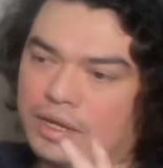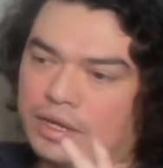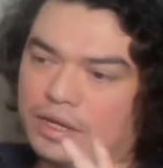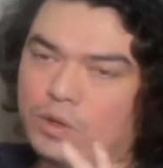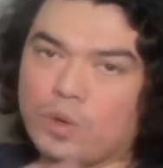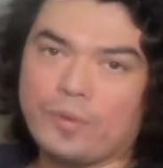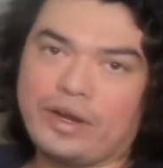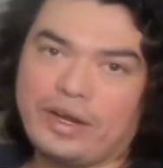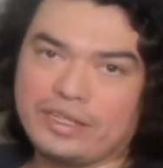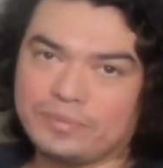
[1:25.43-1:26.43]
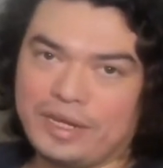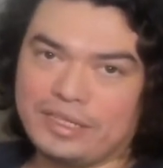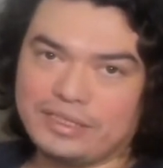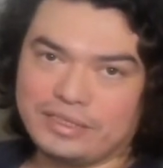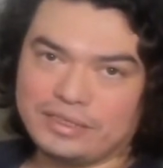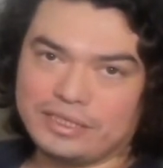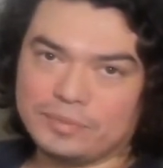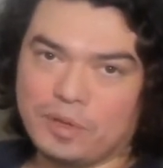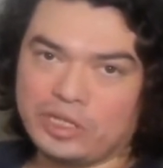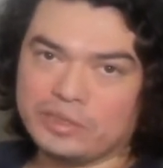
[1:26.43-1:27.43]
incorporating as many senses as
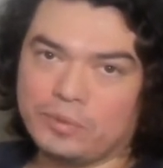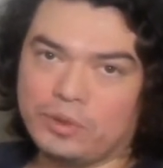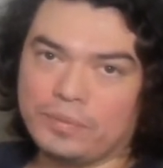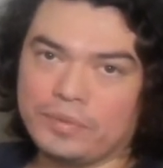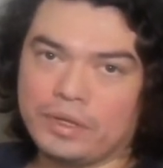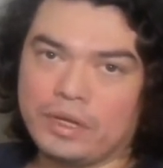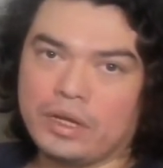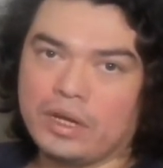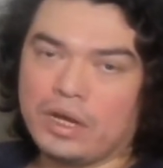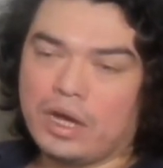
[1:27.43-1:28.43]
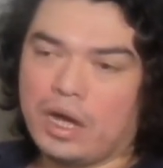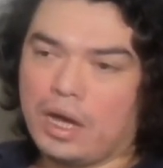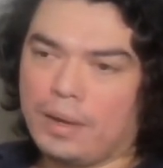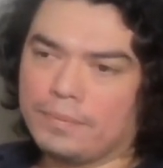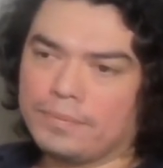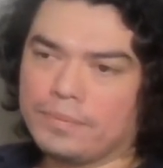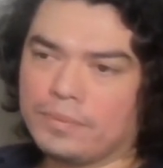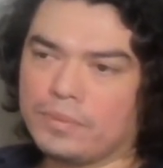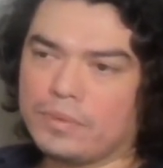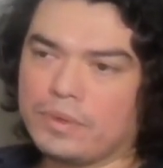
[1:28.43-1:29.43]
possible um,
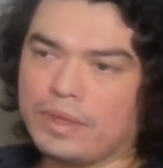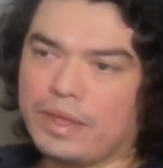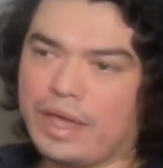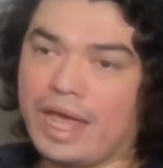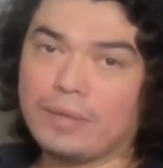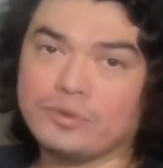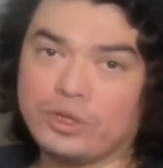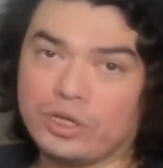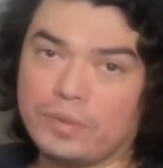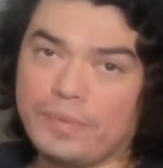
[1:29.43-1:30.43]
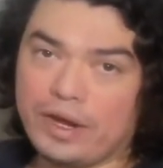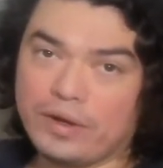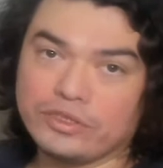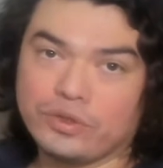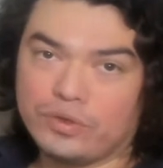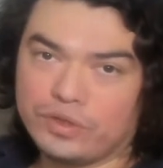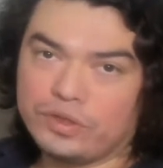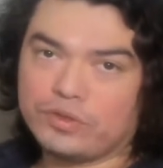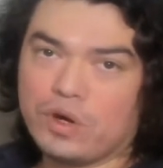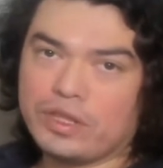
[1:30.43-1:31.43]
helps you to learn better. And so
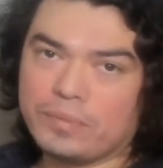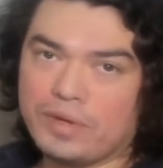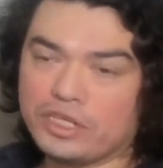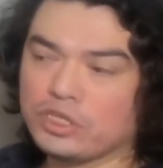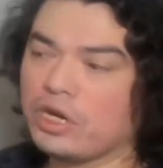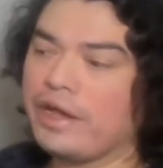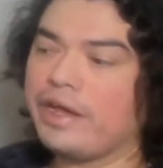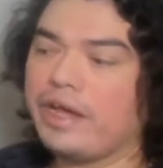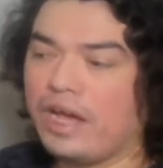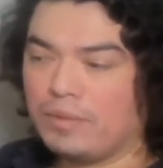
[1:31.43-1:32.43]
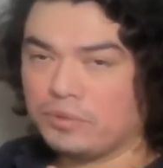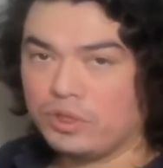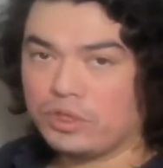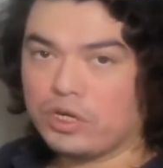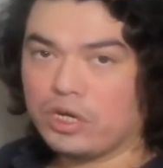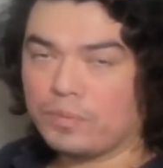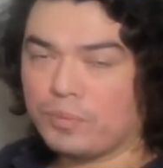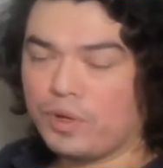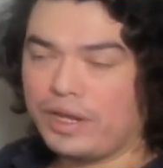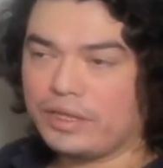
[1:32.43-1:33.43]
drawing the picture helps to
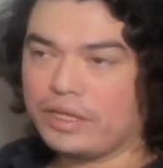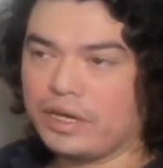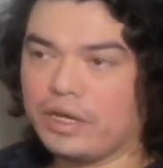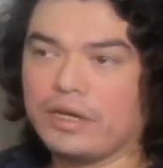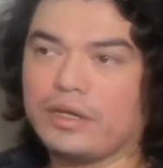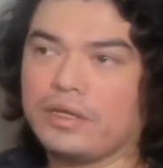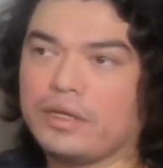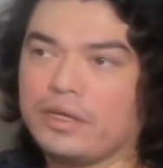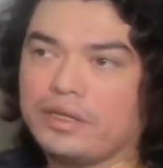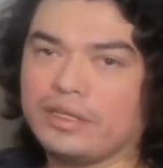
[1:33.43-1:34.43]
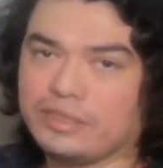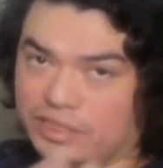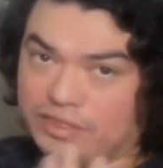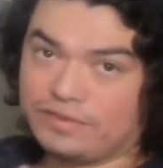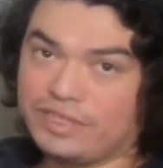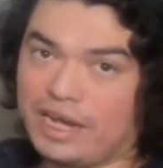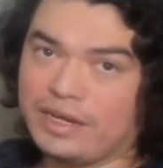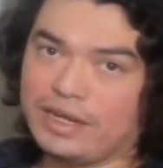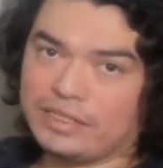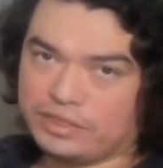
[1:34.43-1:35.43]
incorporate the the sense of sight,
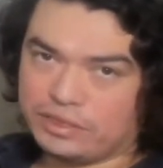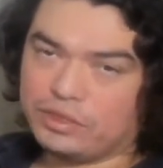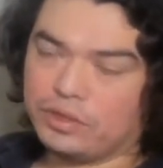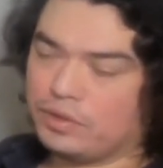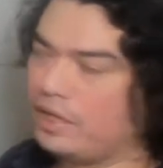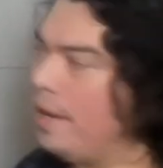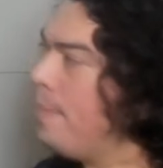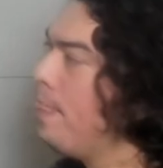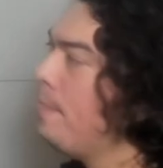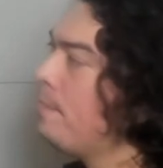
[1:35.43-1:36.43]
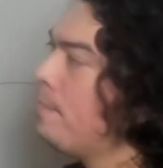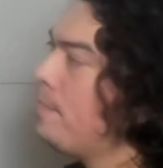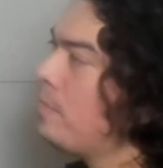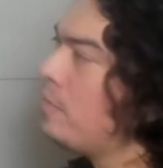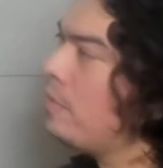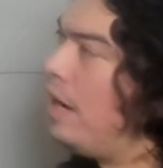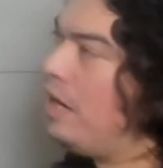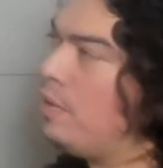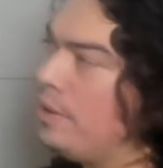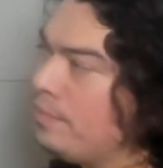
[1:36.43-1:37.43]
and that's you know yeah.
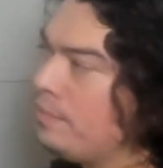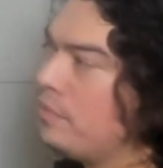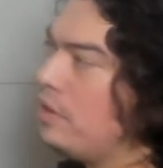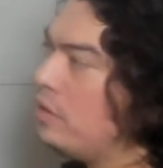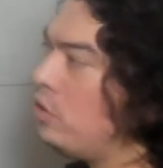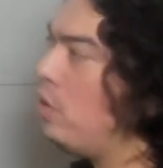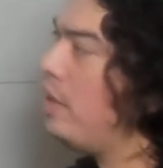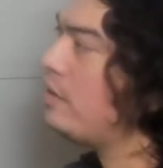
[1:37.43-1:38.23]
Anyway, so let's